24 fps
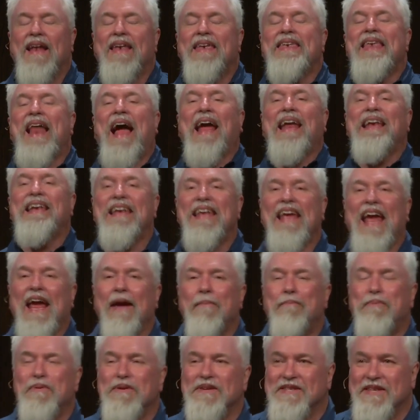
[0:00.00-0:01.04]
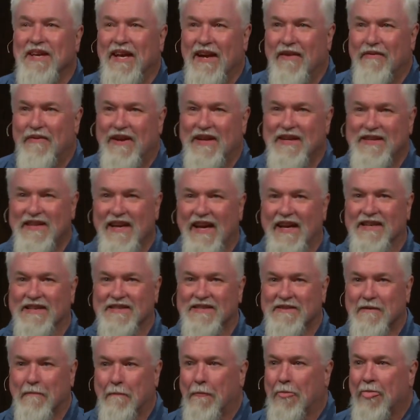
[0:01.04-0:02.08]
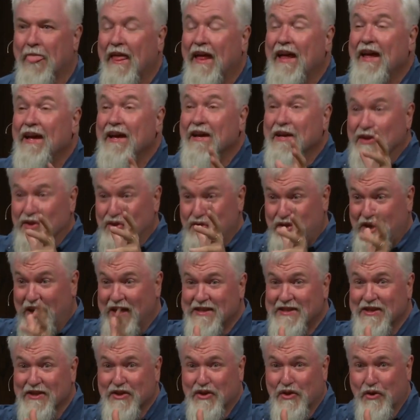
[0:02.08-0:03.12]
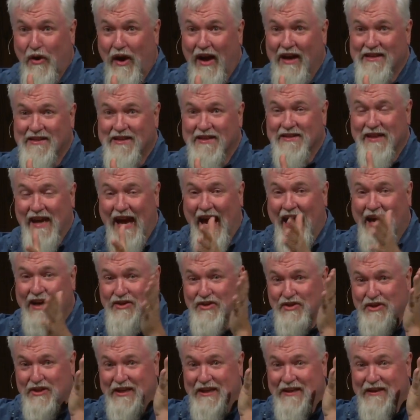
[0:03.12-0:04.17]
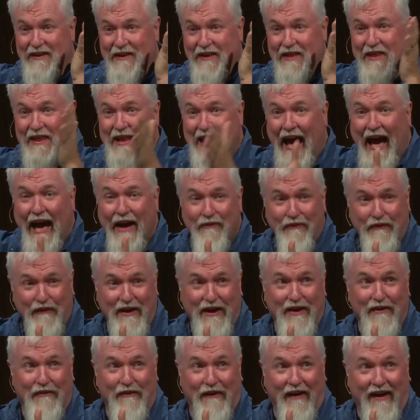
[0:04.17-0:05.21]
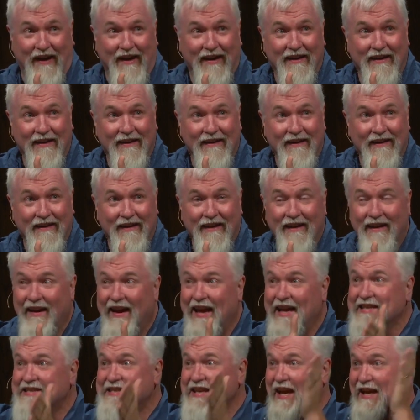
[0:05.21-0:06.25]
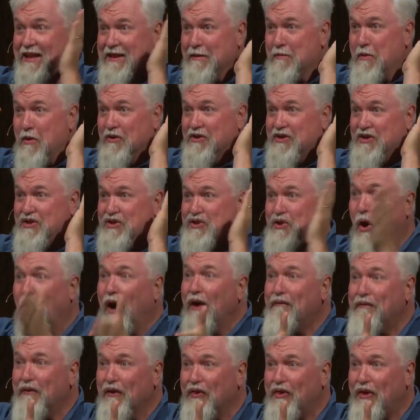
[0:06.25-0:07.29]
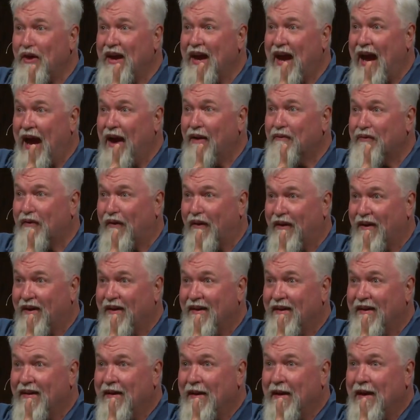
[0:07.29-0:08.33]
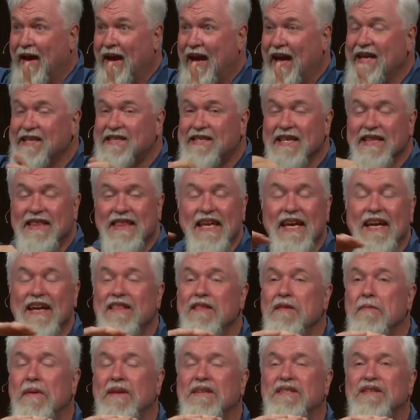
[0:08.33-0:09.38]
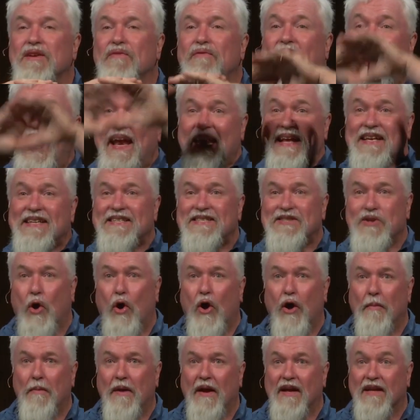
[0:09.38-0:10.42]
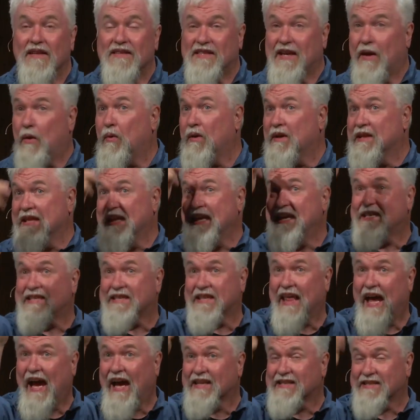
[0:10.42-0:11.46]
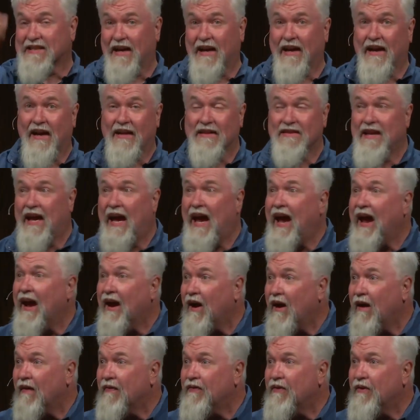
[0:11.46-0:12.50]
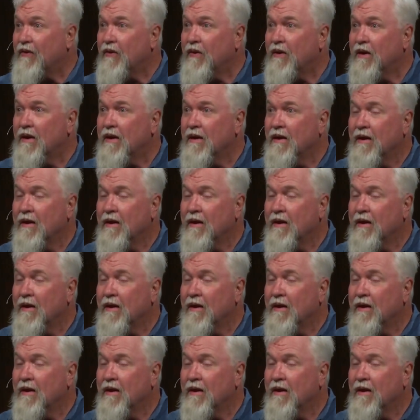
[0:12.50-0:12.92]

98% of it is this. Jesus Christ is actually life-giving. He's like the most joyful thing ever. He's the thing in the midst of any storm you could say, well, at least that's I got to hang on to.